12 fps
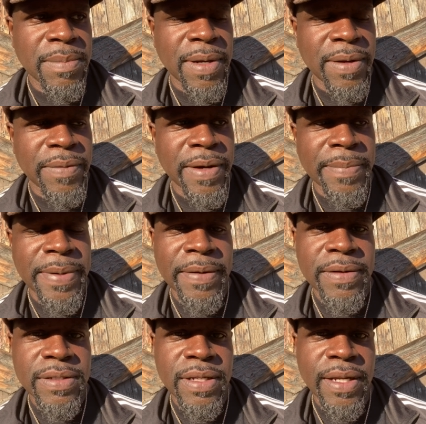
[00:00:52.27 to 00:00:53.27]
My
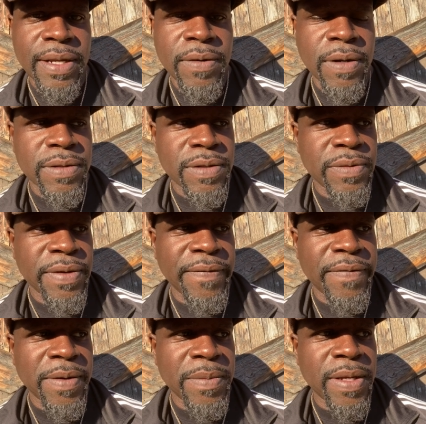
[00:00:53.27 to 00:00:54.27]
grandparents stayed across the street
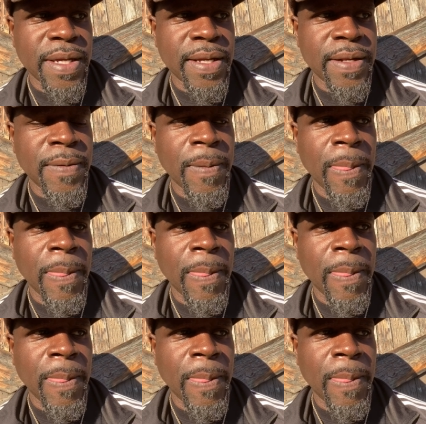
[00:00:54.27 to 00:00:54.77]
from me, and